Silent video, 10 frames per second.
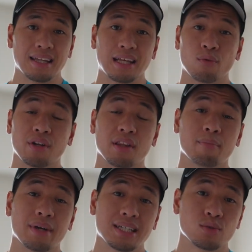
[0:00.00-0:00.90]
and that one of the
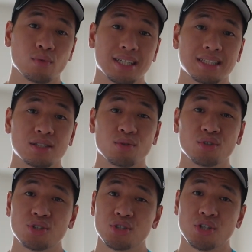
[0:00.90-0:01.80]
best ways to
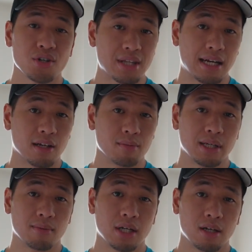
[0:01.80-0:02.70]
ensure that I'd be
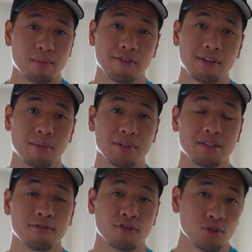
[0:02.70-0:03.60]
able to help my family in
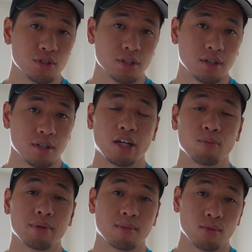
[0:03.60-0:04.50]
the future and
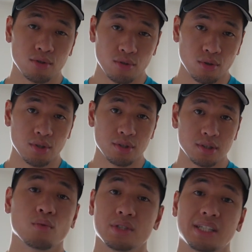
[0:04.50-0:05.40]
open up more
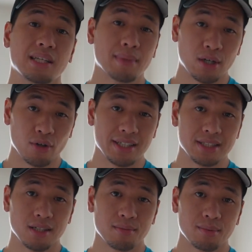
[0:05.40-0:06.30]
doors was to keep my grades
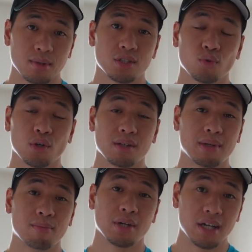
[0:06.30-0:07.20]
up. So I worked
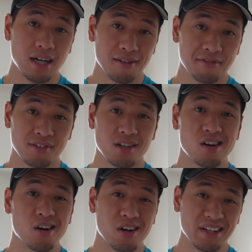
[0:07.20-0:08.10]
my butt off
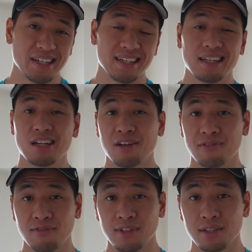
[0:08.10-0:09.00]
on and off
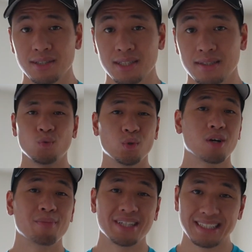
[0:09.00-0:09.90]
the field.
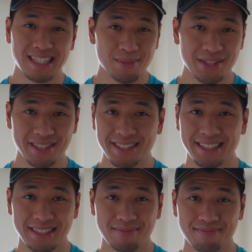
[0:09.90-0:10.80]
Throughout my time on the
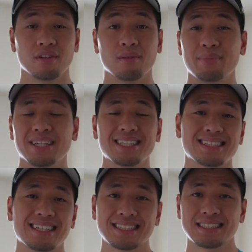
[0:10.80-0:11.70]
team, one of the
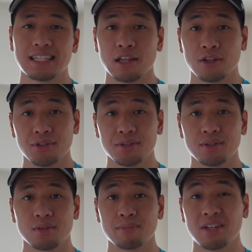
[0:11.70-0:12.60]
biggest lessons I learned
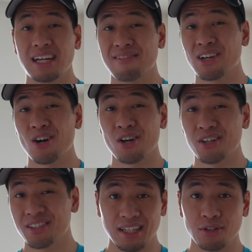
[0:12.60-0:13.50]
was about having
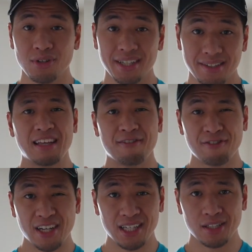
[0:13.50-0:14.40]
heart and grit, that
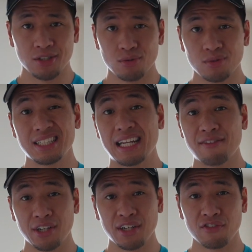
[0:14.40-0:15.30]
fight in you to
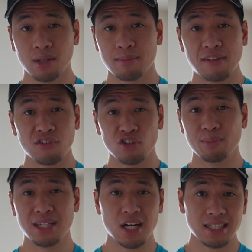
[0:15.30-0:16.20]
never give up after you've
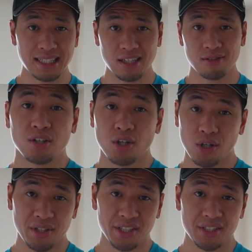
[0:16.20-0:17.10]
been knocked down, the
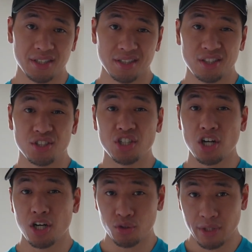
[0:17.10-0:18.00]
courage to
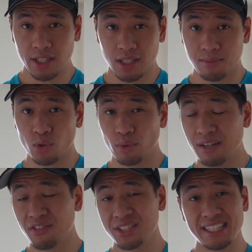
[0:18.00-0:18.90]
charge right up to
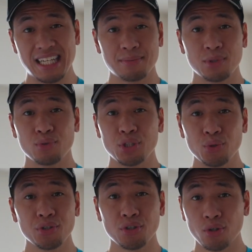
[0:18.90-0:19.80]
whatever stands between
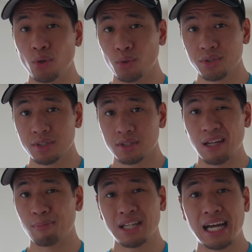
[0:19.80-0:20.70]
you and your goals
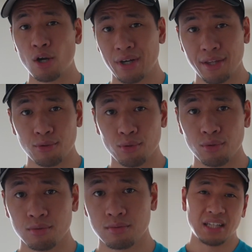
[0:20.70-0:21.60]
and plow right through,
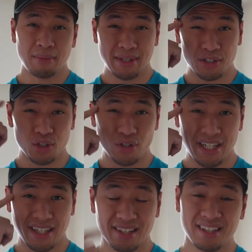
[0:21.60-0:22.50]
and the mental
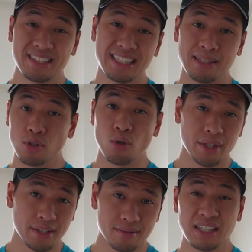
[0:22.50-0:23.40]
strength to keep
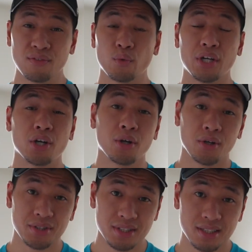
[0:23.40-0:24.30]
going, even when it
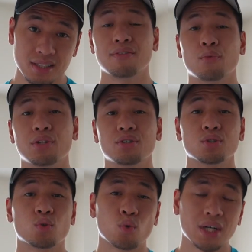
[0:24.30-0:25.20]
hurts, even when there's
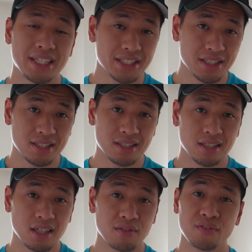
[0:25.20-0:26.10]
question
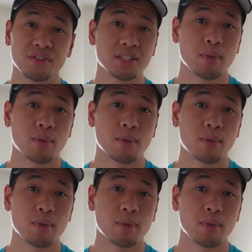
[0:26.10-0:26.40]
of if it's